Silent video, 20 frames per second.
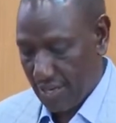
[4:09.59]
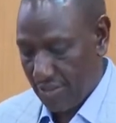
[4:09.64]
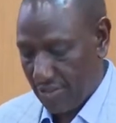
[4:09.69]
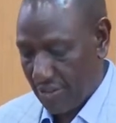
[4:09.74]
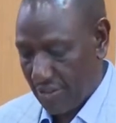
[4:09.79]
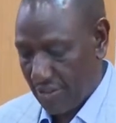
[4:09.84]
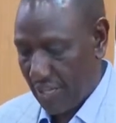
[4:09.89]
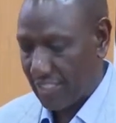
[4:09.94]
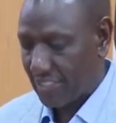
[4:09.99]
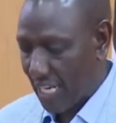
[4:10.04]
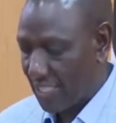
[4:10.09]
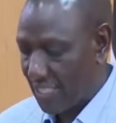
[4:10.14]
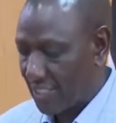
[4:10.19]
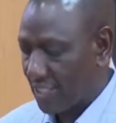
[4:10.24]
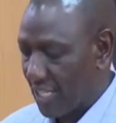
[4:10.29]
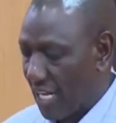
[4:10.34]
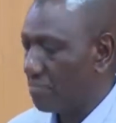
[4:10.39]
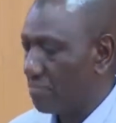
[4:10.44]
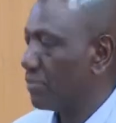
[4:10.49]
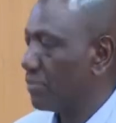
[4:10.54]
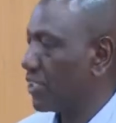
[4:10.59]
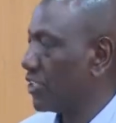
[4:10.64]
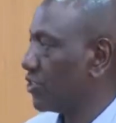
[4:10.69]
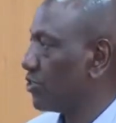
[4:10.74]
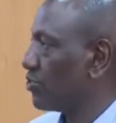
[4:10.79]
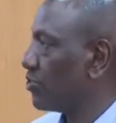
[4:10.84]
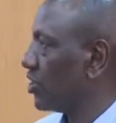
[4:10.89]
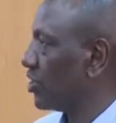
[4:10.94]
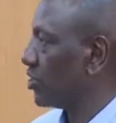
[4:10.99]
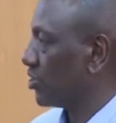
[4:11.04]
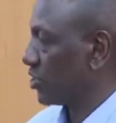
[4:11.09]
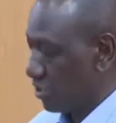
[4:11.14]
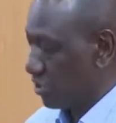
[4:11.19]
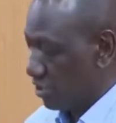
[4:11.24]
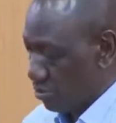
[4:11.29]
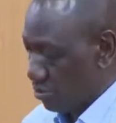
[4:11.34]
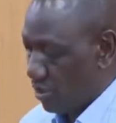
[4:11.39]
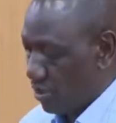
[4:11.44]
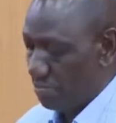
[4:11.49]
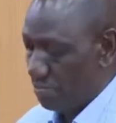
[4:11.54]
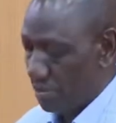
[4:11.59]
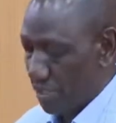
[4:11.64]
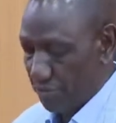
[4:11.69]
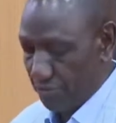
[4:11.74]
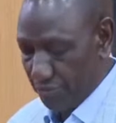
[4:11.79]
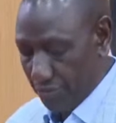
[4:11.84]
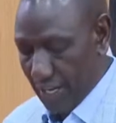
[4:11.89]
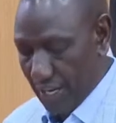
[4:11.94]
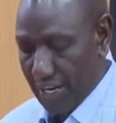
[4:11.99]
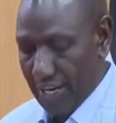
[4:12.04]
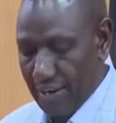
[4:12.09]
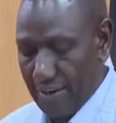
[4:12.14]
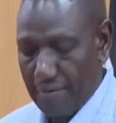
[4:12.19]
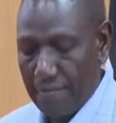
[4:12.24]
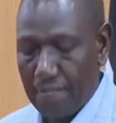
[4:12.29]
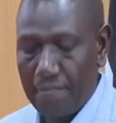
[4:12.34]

that tax administration will be fair,